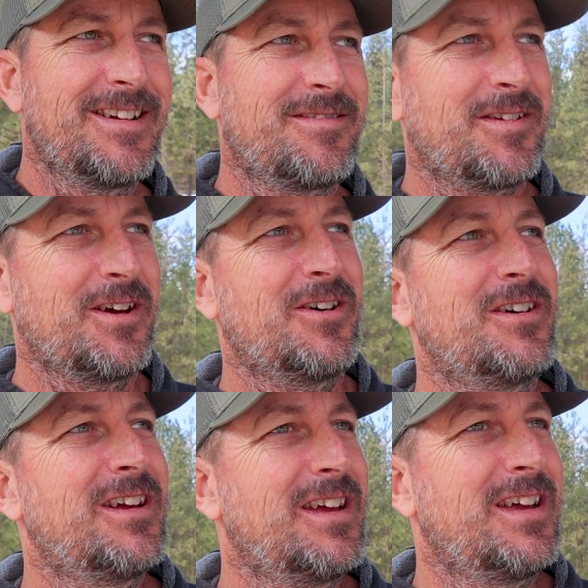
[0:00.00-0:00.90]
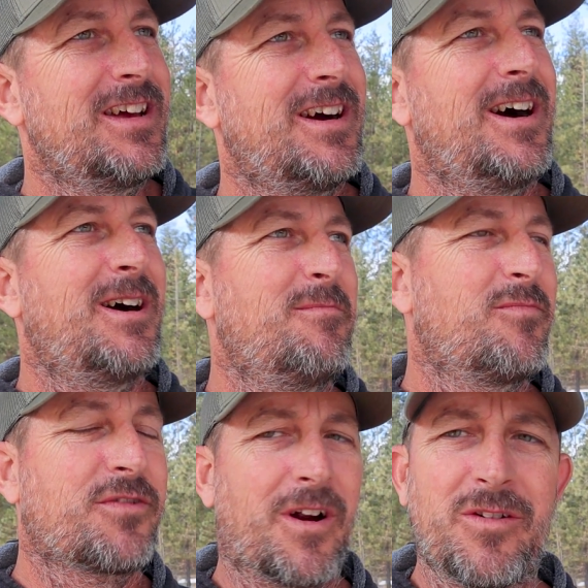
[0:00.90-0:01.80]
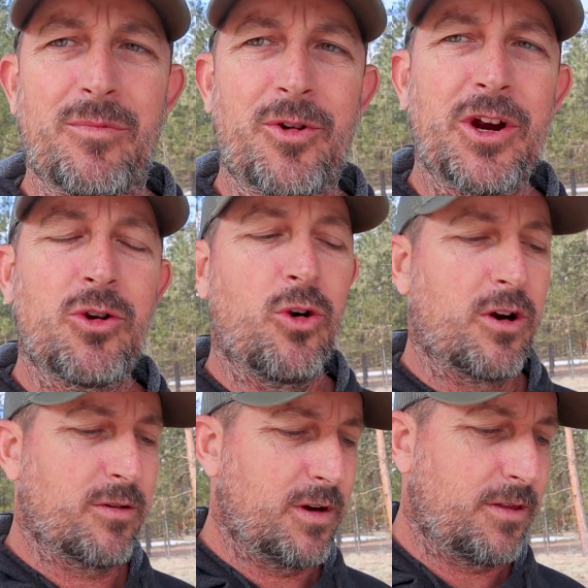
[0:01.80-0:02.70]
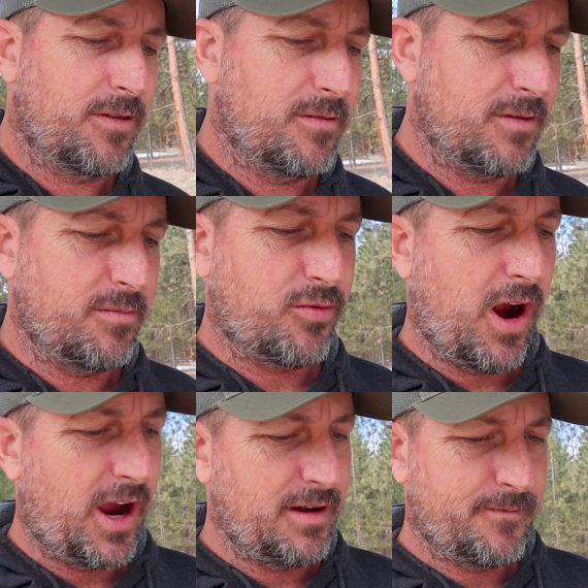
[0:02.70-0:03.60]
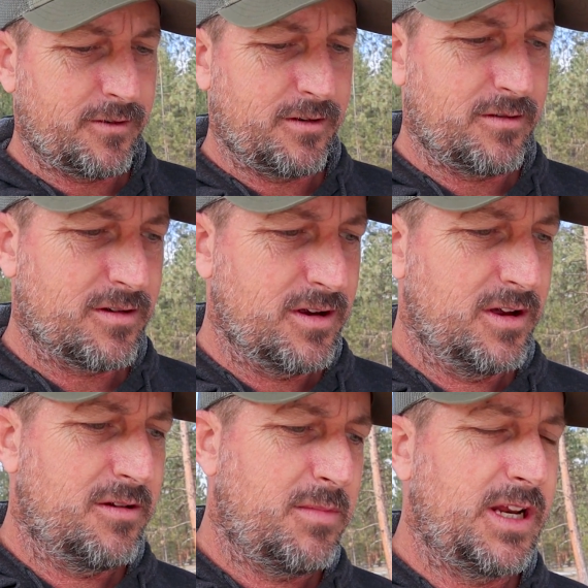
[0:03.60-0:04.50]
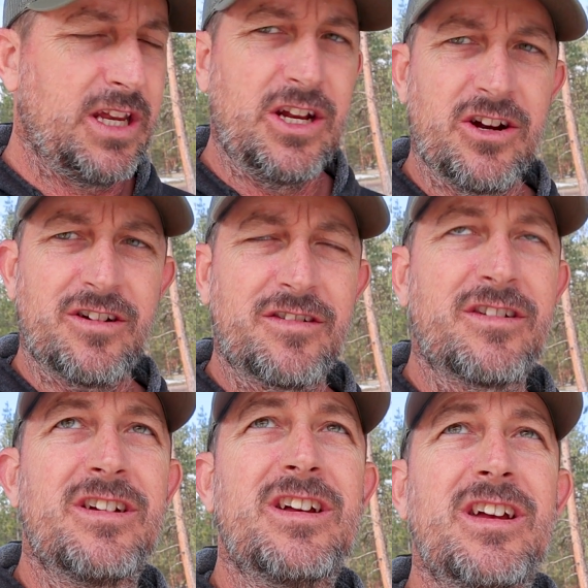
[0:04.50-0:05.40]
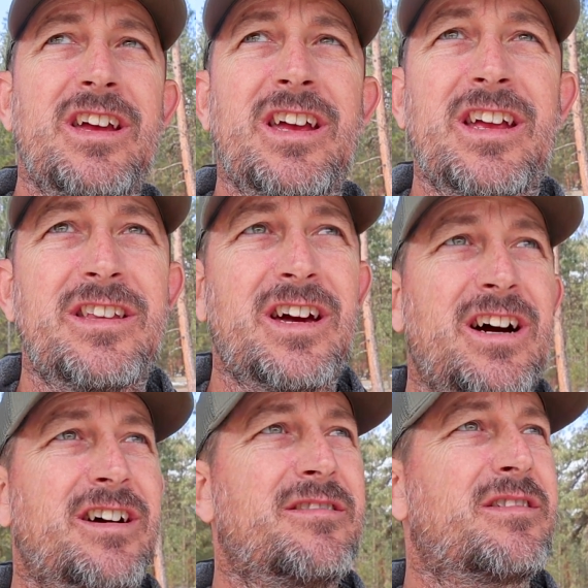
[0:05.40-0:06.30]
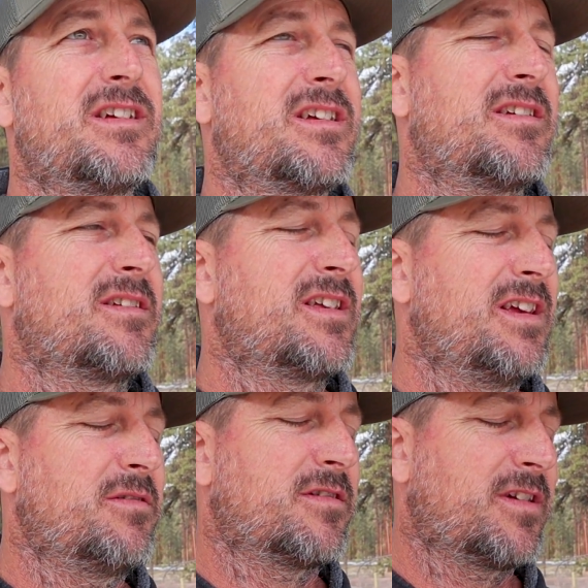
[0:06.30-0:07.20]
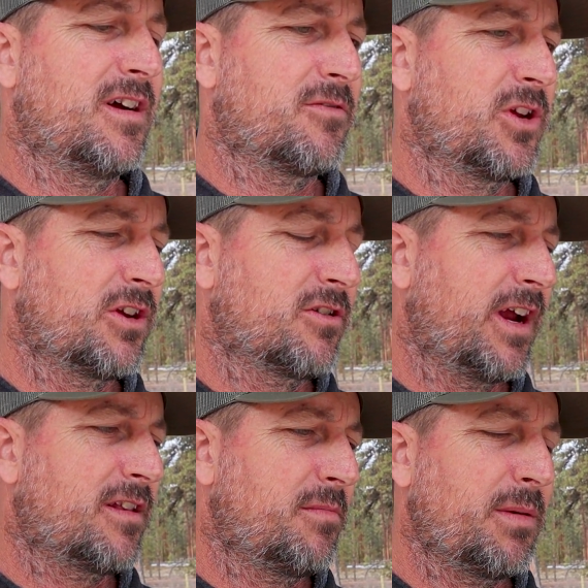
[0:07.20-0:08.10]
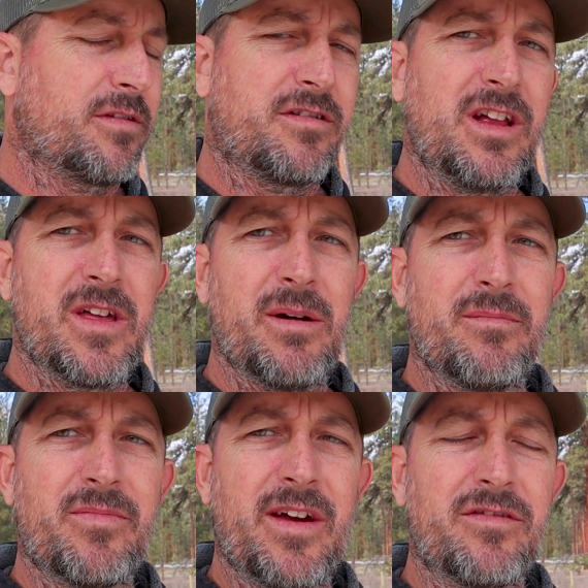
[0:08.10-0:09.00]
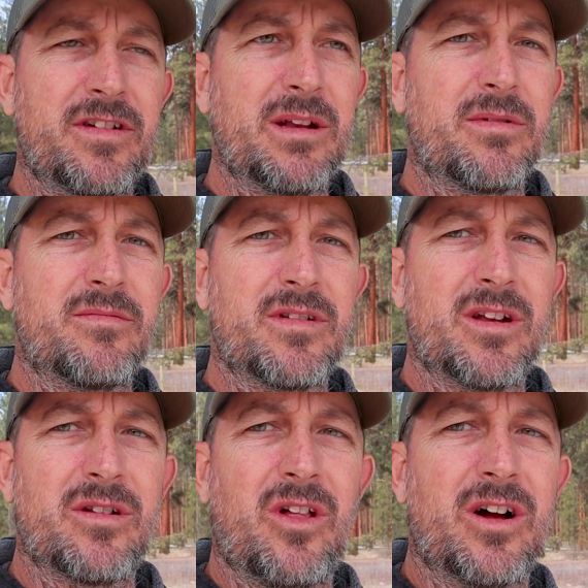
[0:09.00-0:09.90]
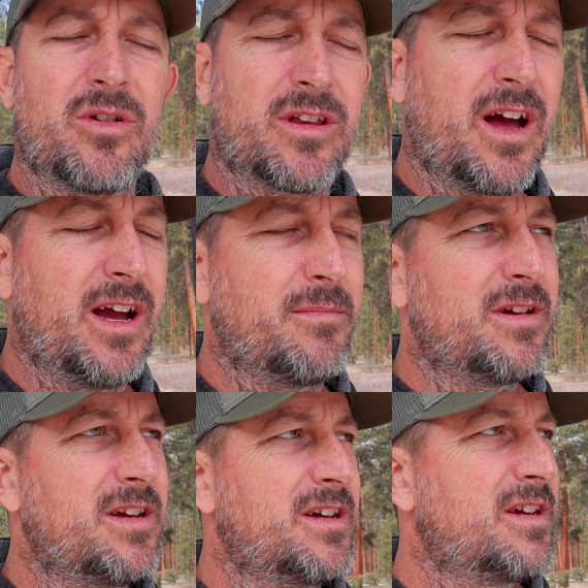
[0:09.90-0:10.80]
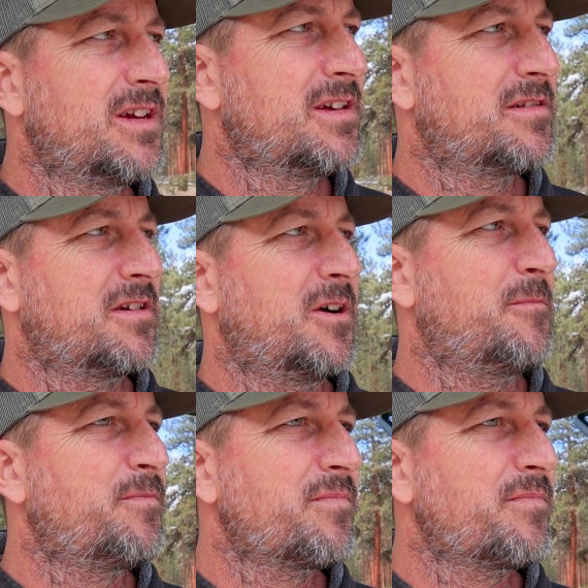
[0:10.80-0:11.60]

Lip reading: So, served in the Marine Corps with Brian for many years, and it was really great to be able to see them. Haven't seen them in a long time, so